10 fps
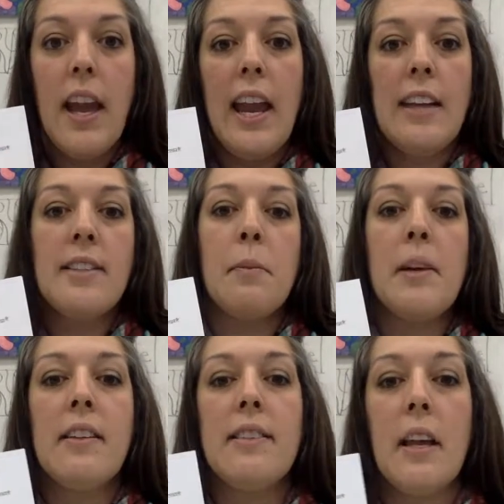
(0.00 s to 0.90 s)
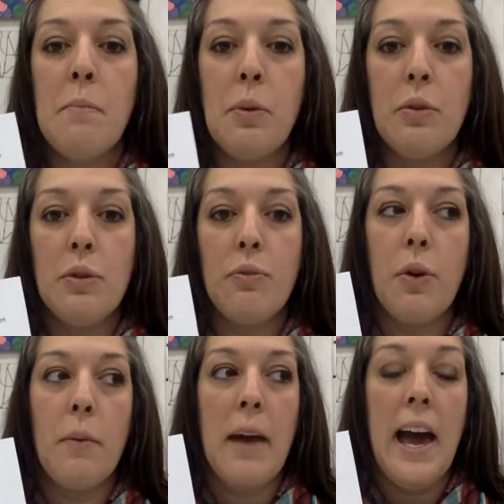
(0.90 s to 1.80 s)
and some examples
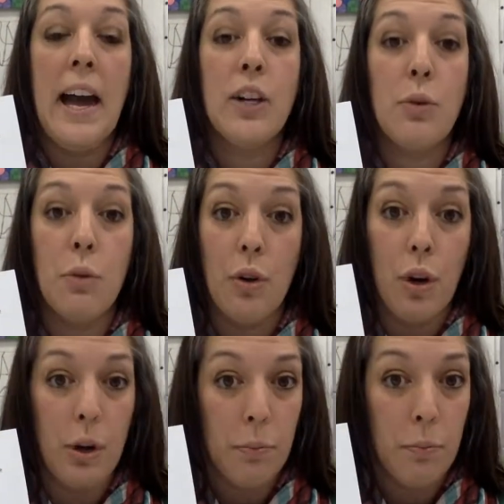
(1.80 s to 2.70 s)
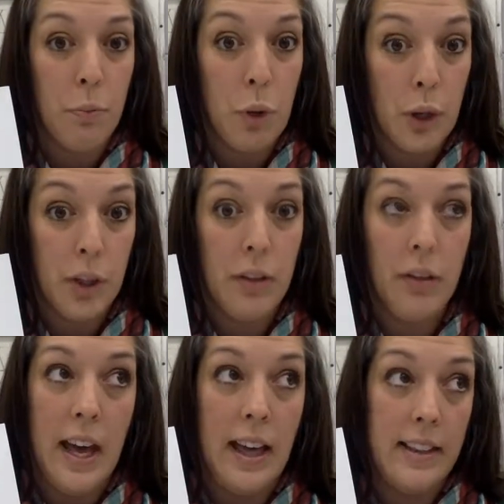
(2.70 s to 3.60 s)
from actual artwork
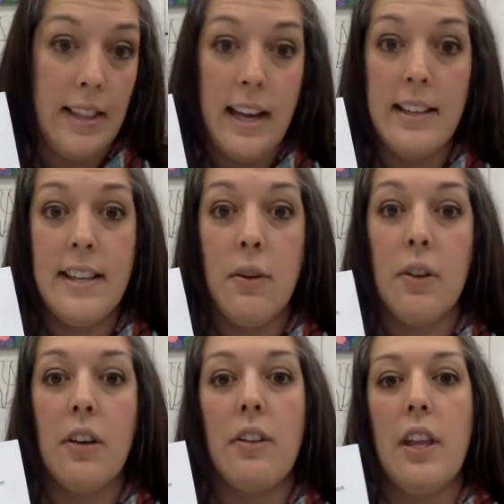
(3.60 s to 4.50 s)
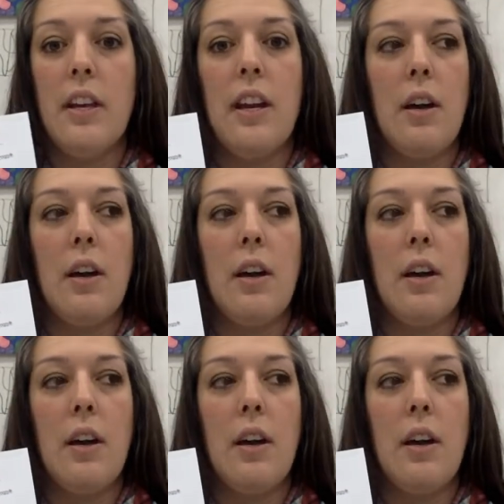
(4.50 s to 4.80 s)
that is out there that